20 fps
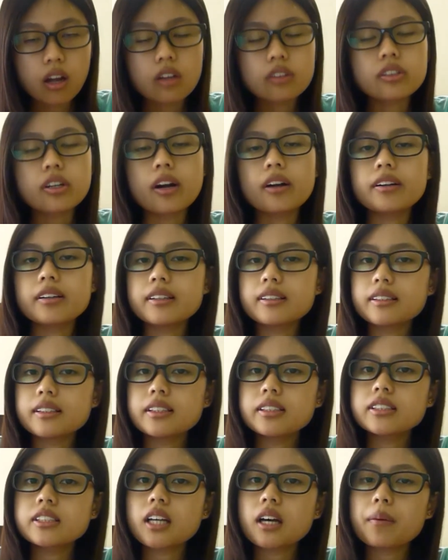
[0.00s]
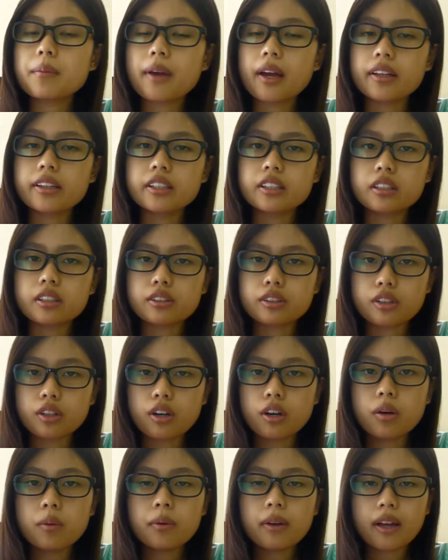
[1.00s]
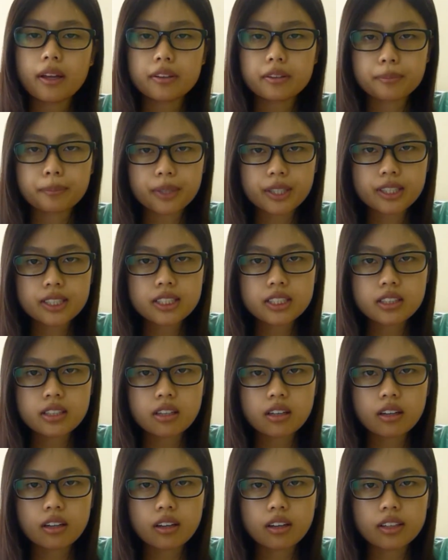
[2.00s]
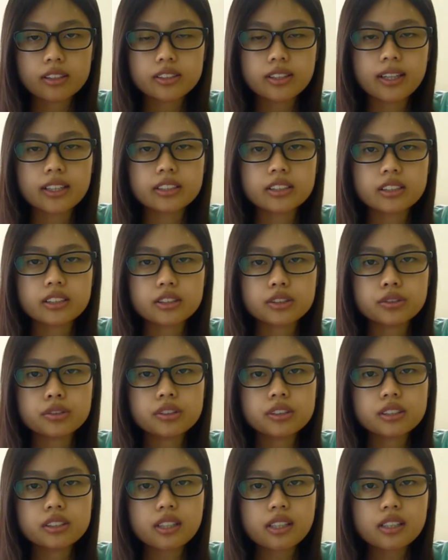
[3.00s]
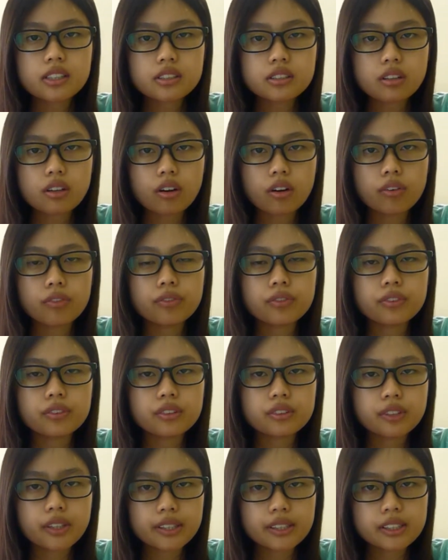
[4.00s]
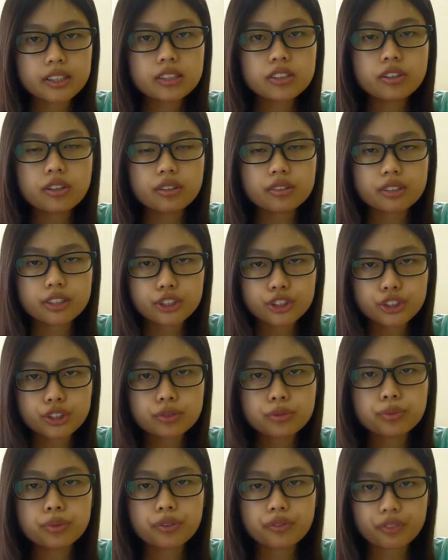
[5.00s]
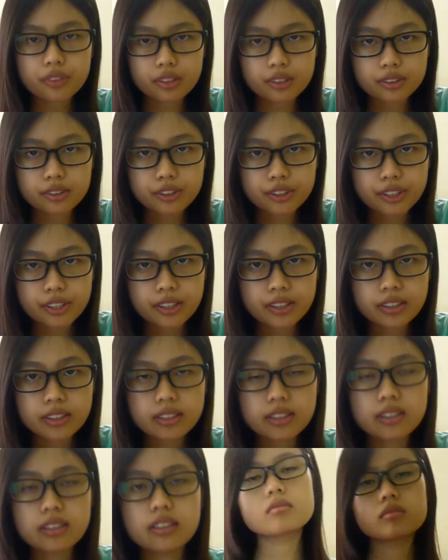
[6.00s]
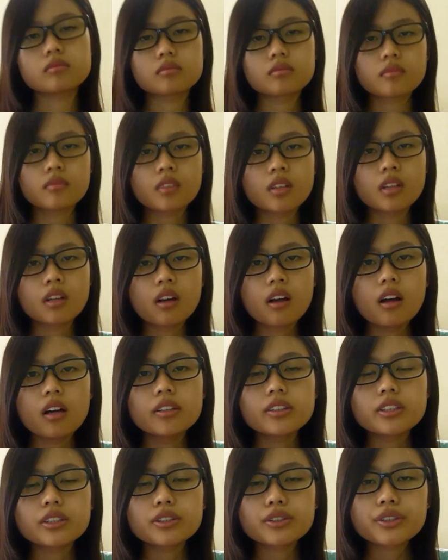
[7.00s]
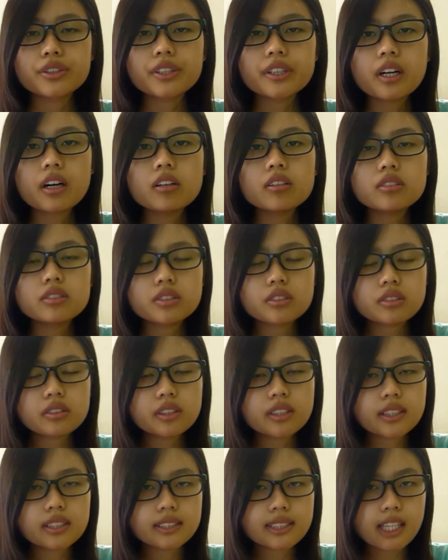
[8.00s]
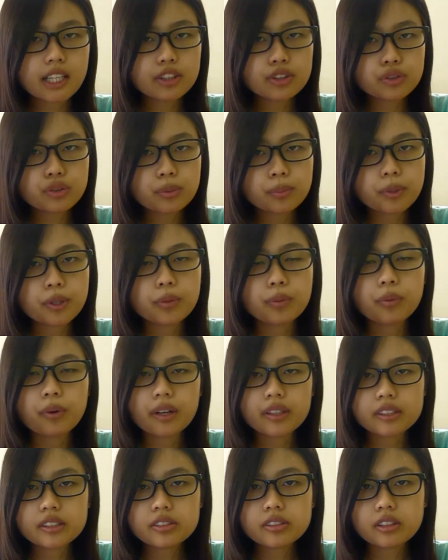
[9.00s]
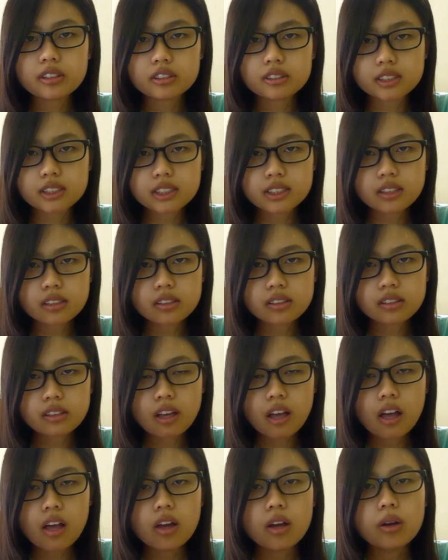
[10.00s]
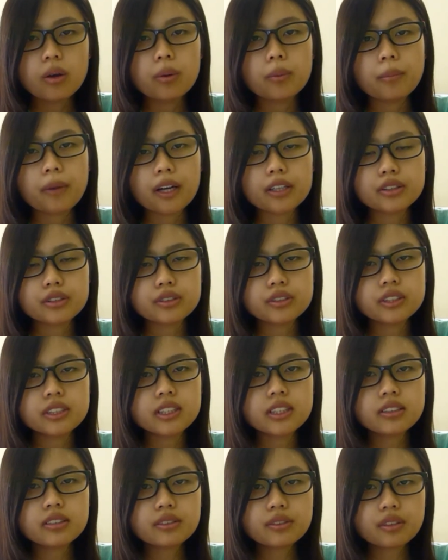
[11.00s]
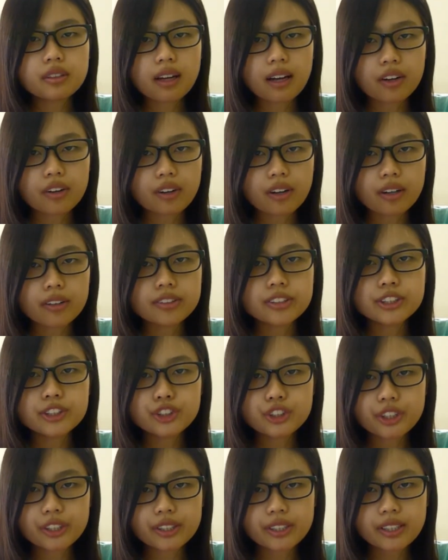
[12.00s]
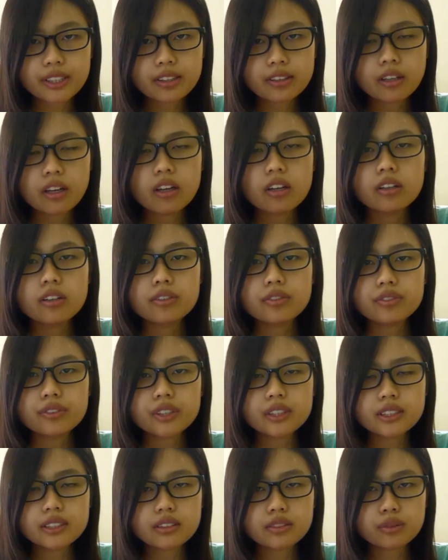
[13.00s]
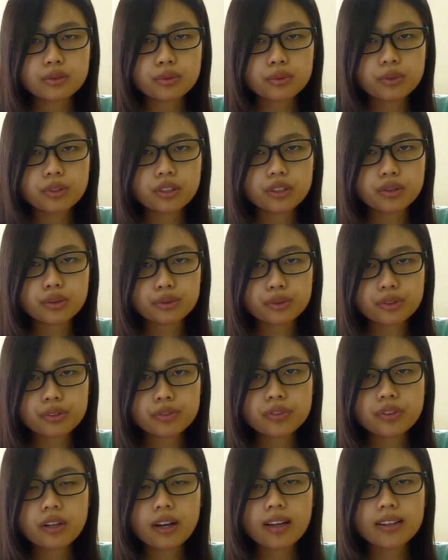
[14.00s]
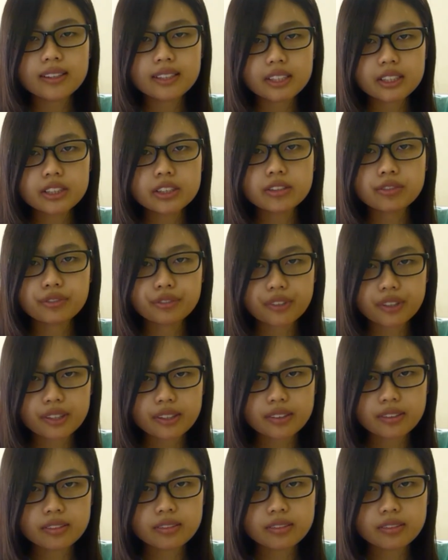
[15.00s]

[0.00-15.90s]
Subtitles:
Tying this up at the top and base has a good sense of greater connection with the tree. The tree is also designed to be weather resistant by using acrylic shading fixed to the roof under the frame.